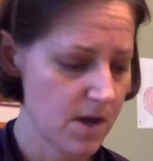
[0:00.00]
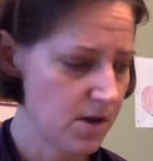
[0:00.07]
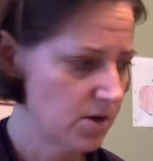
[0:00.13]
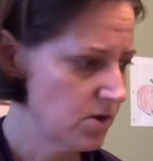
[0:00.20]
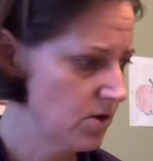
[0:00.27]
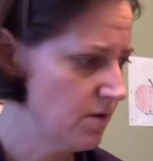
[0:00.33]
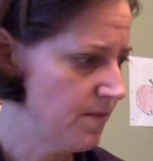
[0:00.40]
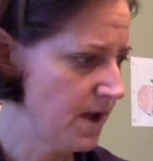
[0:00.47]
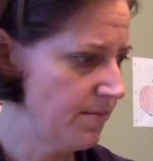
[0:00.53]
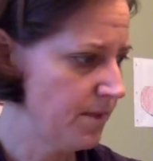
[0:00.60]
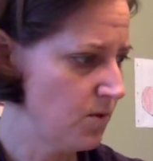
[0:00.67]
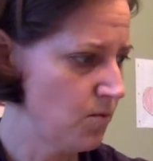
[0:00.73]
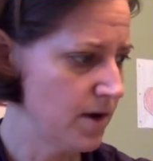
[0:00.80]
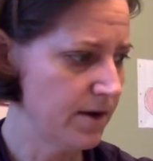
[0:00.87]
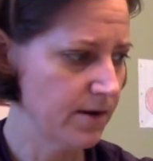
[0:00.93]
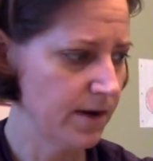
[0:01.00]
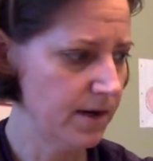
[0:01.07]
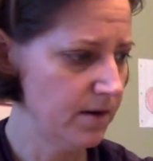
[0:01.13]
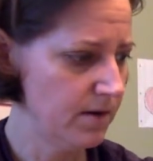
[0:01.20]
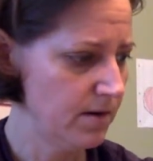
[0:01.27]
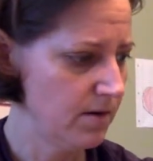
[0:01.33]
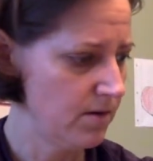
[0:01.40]
So you might be
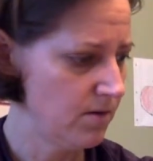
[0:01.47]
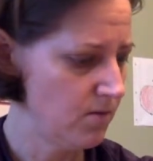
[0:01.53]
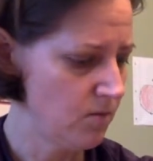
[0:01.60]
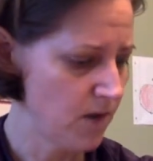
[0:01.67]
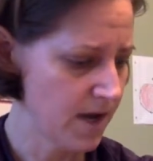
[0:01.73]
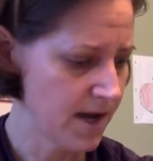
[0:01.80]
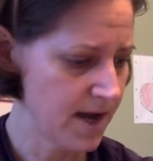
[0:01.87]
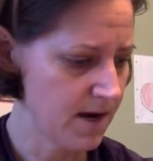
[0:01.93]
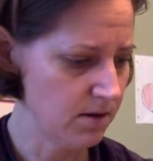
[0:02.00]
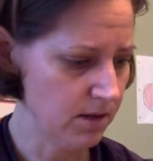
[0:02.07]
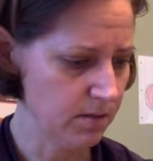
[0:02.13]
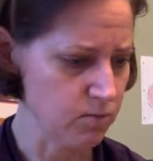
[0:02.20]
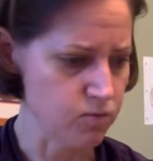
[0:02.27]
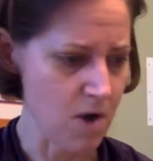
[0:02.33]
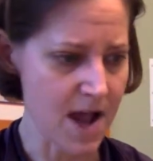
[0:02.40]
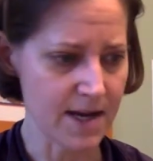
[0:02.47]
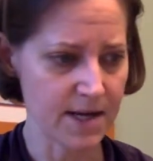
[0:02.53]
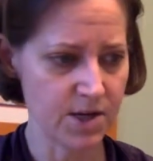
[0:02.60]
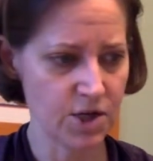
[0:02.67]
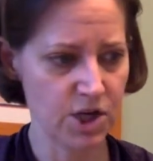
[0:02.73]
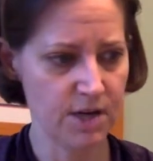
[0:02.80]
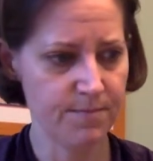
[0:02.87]
wondering, what kind of
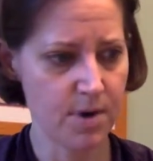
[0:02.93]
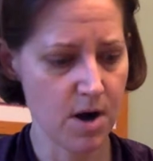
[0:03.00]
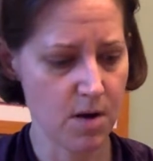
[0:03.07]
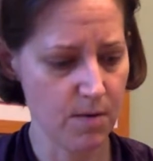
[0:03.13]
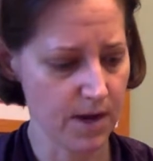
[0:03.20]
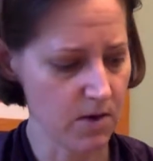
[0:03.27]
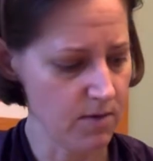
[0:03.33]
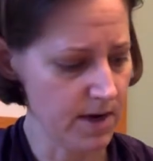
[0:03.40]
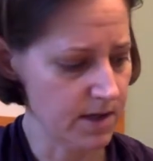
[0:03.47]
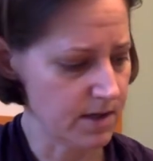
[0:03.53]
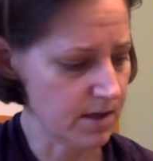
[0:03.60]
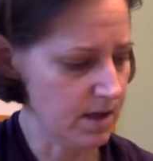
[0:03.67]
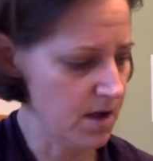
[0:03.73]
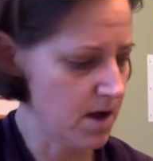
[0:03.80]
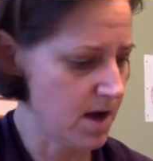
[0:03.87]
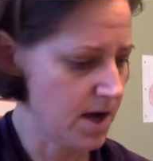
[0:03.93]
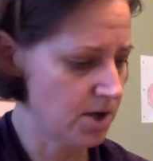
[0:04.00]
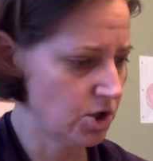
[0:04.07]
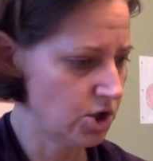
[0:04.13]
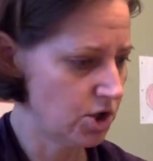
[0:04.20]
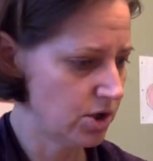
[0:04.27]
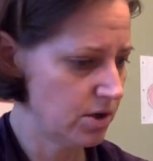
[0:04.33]
rocket ship are we going to
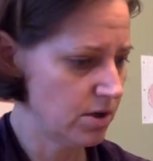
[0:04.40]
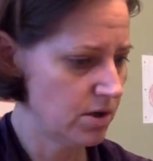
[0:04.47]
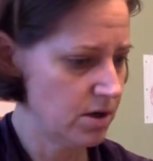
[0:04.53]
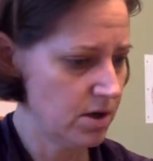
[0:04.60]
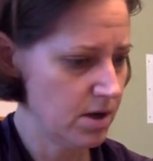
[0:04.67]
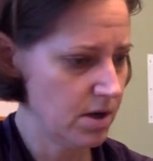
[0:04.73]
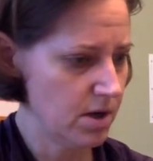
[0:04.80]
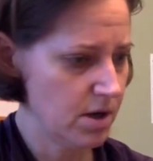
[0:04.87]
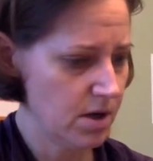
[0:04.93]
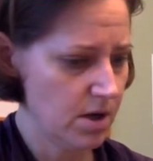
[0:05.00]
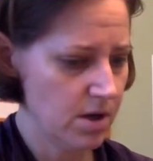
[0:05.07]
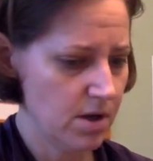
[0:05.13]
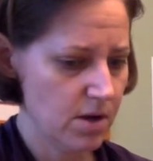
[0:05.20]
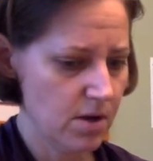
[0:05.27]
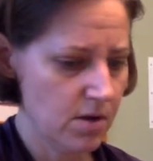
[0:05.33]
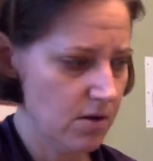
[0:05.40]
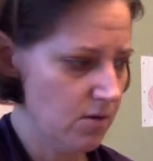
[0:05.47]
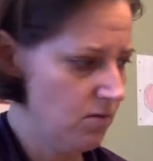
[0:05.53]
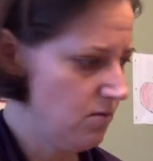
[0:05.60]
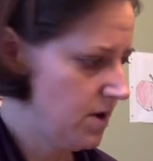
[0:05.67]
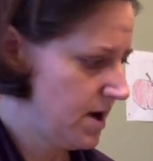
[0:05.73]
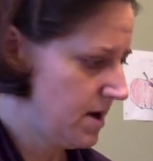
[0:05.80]
launch?
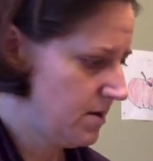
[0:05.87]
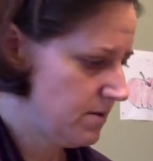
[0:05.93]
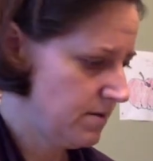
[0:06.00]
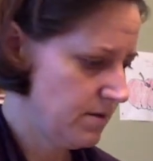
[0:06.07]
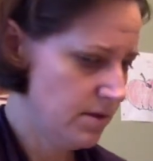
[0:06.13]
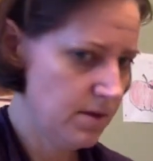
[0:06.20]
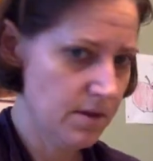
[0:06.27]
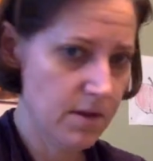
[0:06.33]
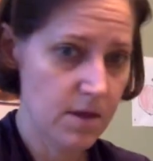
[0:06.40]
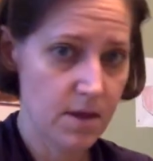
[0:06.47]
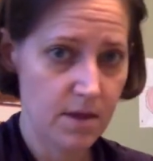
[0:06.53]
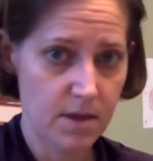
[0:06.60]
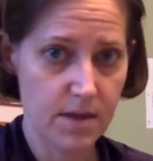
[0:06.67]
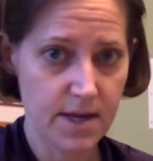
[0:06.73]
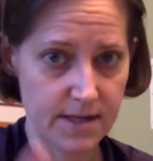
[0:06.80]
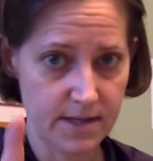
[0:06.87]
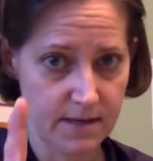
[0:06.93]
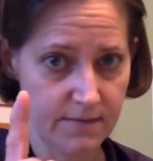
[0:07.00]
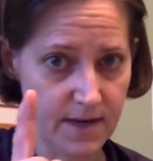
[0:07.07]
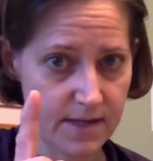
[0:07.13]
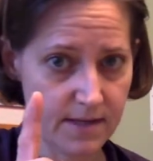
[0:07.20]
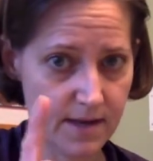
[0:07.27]
Well, let's
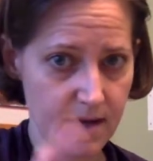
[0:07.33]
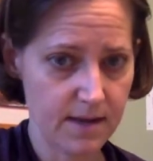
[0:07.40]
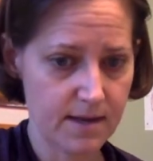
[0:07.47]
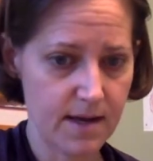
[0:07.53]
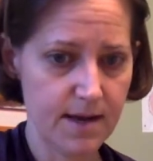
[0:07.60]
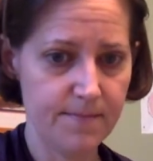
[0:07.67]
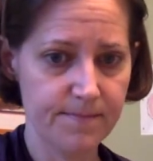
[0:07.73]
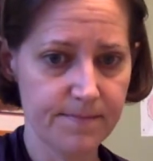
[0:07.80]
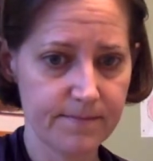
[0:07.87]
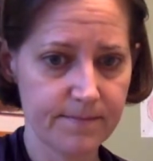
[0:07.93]
investigate that.